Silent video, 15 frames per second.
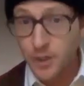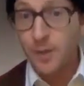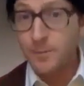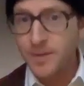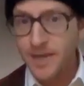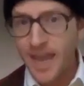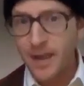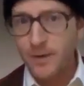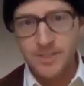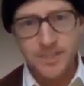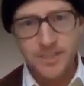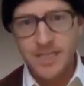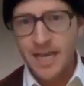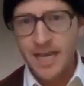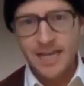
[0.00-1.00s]
because
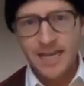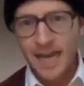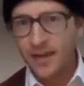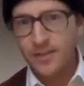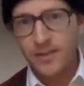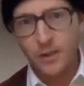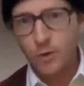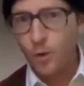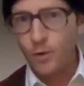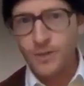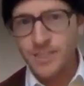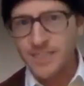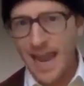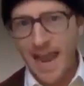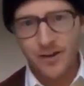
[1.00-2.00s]
Tempier was kind of
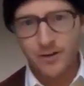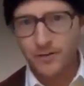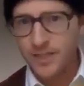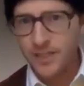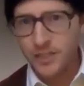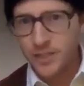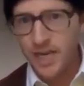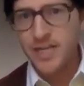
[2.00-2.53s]
the gold standard